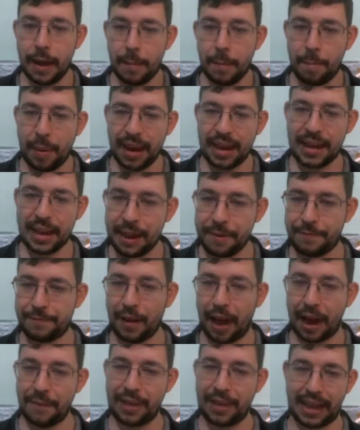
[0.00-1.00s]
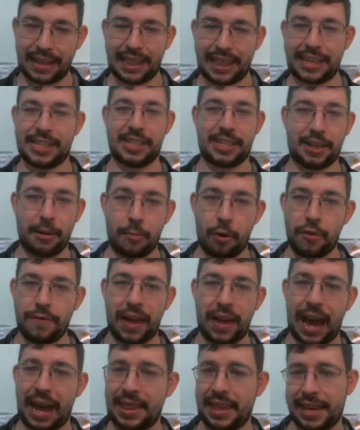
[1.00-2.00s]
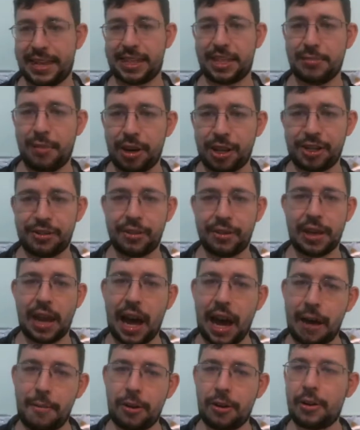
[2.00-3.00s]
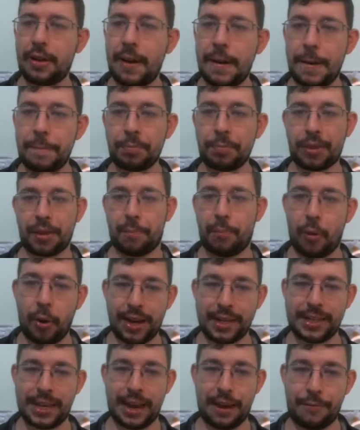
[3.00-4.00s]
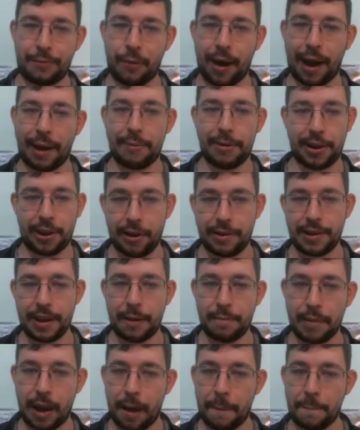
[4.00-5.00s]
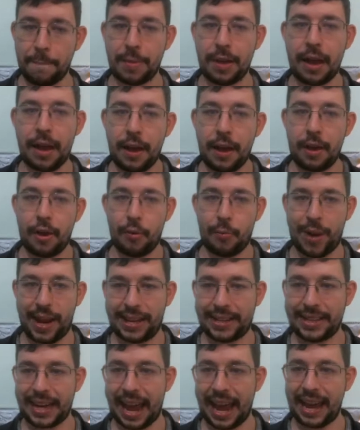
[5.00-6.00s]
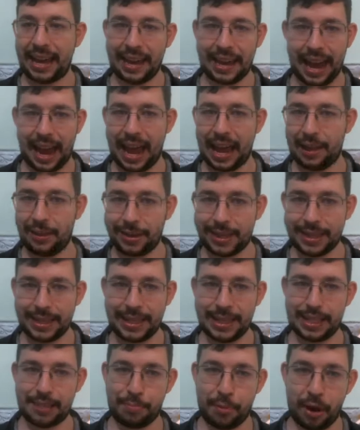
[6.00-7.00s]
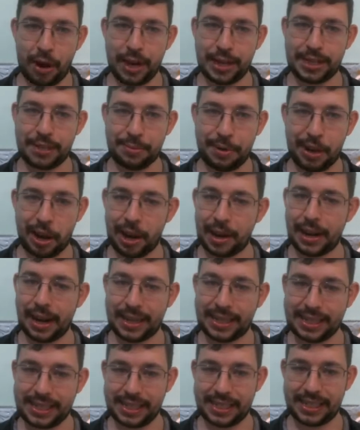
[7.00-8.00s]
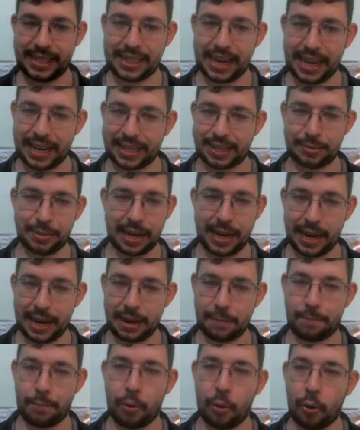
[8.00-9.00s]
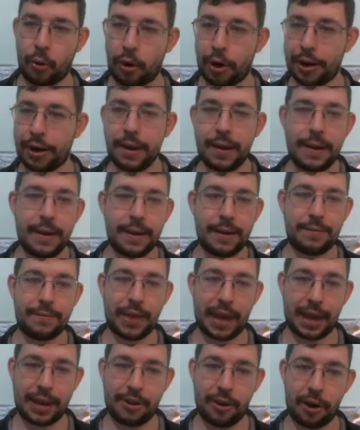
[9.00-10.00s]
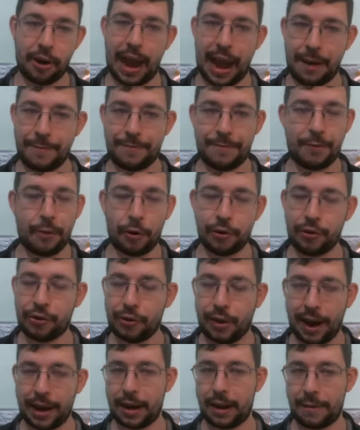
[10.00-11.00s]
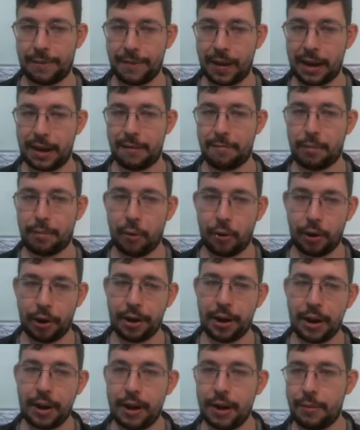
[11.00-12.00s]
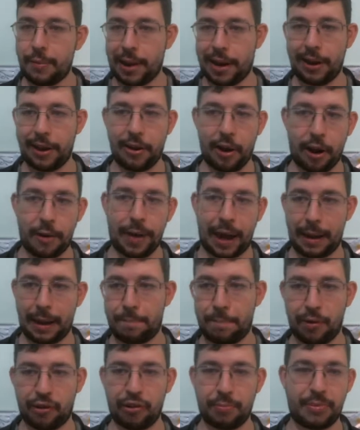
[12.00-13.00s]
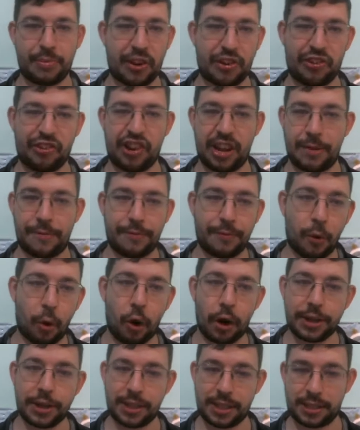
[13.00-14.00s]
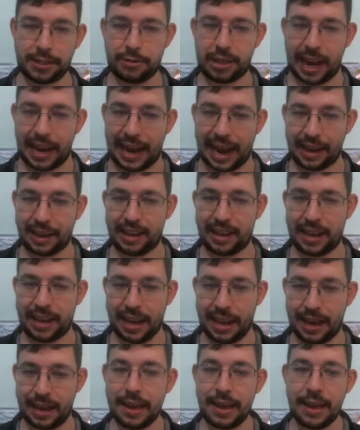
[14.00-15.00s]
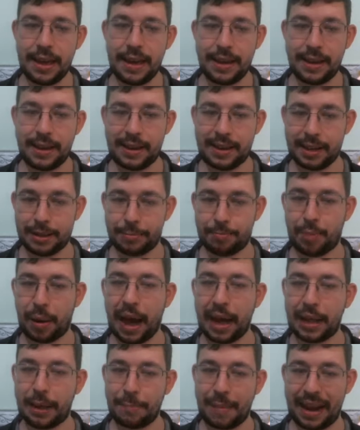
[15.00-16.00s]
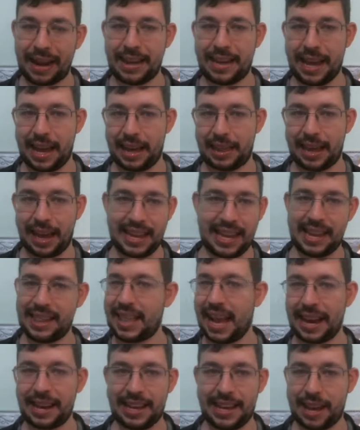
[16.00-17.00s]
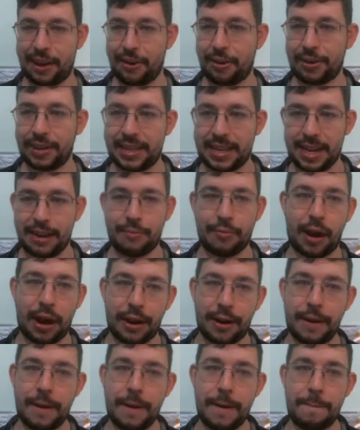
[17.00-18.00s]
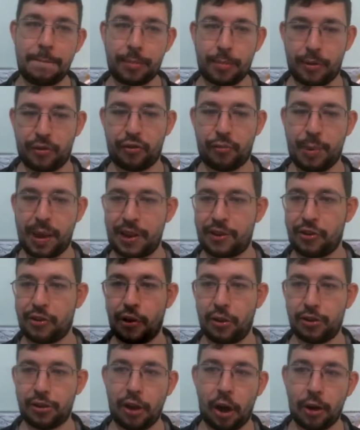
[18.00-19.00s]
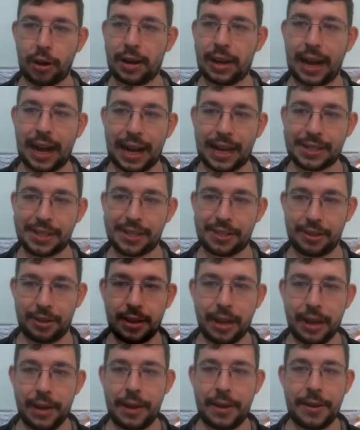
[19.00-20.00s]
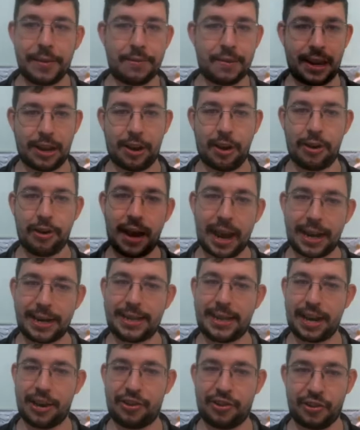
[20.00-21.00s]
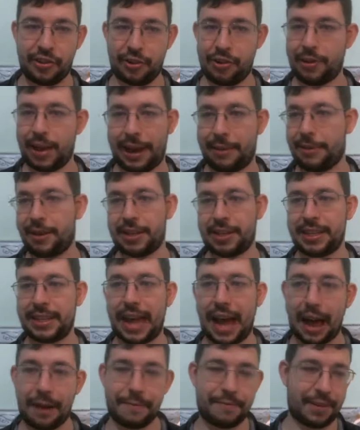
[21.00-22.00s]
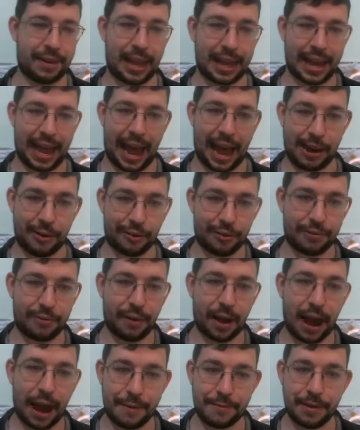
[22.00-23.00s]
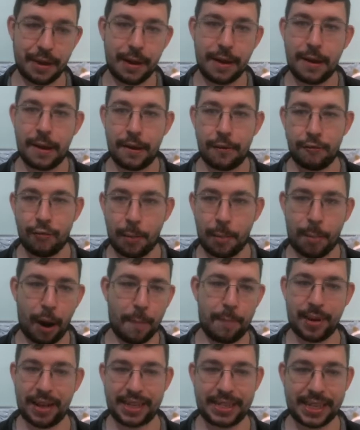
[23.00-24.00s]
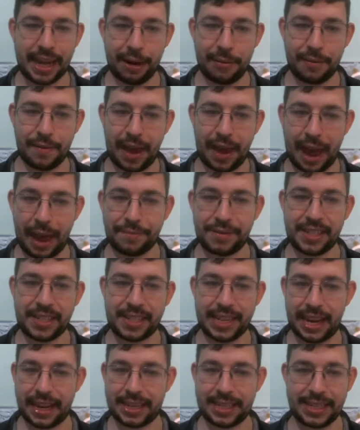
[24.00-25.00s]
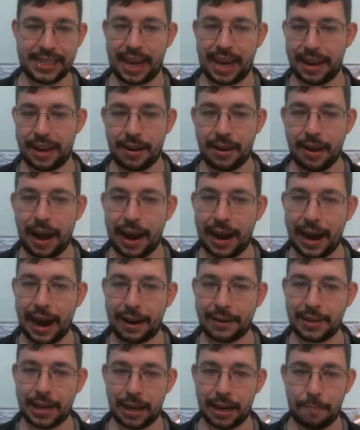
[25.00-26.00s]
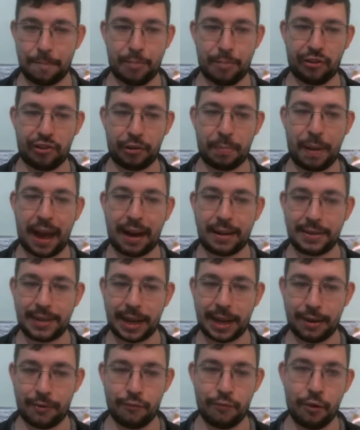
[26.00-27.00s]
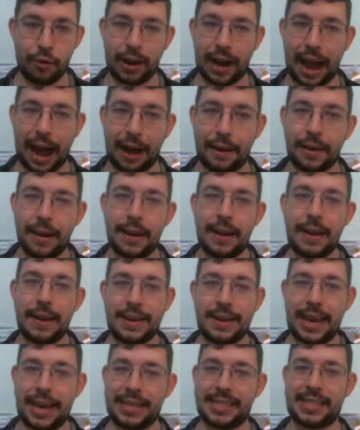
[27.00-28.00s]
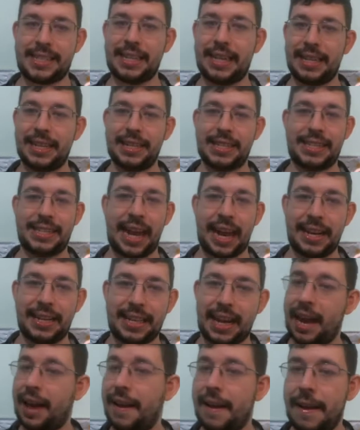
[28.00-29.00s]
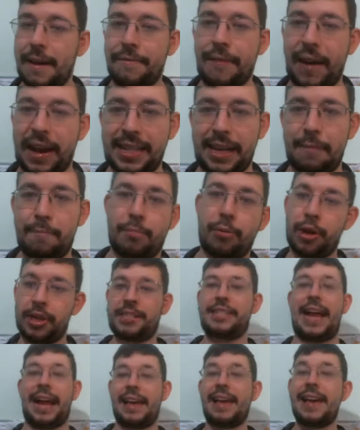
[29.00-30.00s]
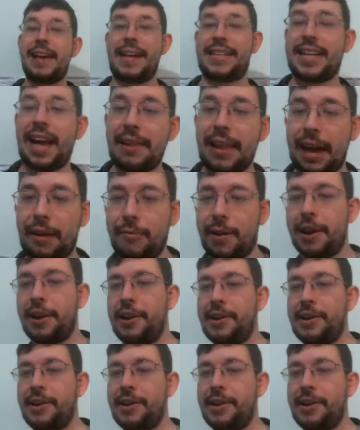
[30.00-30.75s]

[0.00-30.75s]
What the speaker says: But e5, like, this is the move that I think is the most reliable. The point is that if white were to go yum yum, we take, and hey, look at this, boys. We got knight c6, we're hitting the pawn. If they go f4 trying to defend the pawn, we can go like bishop to g4, just get that king, just pile up that king, like hit that king on d1, bishop e2, long castle, and they go knight d2, like we're just laughing, like h5, rip open the center with f6, get the knight out, get the bishop out, get the rook out, king's still in the center, facing bullets, like, it's kind of like one of